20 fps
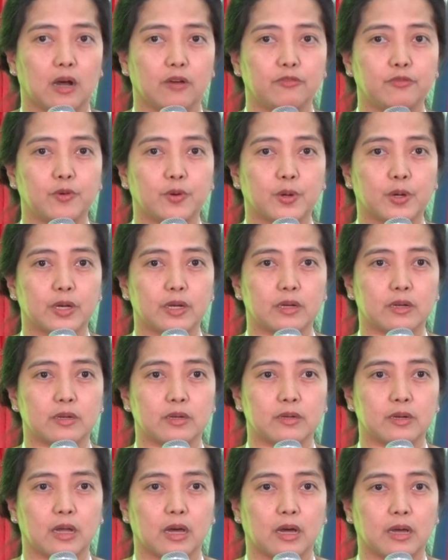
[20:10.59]

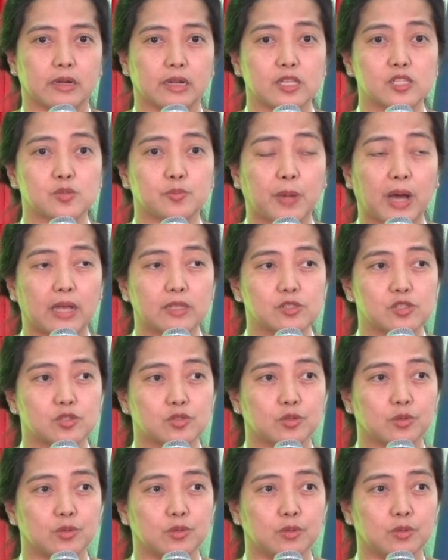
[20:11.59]
for response
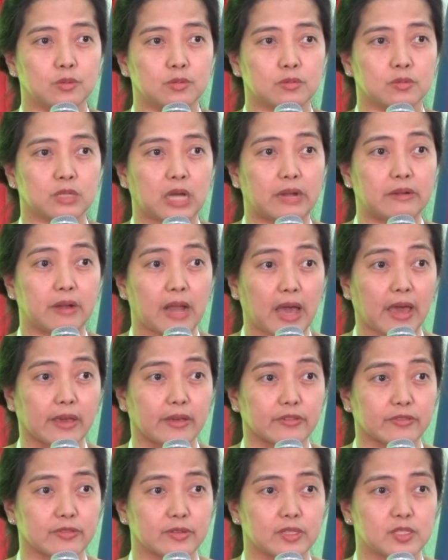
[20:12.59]
to
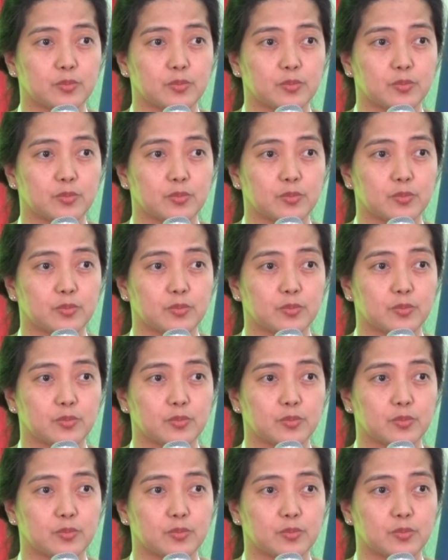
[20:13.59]
arrive,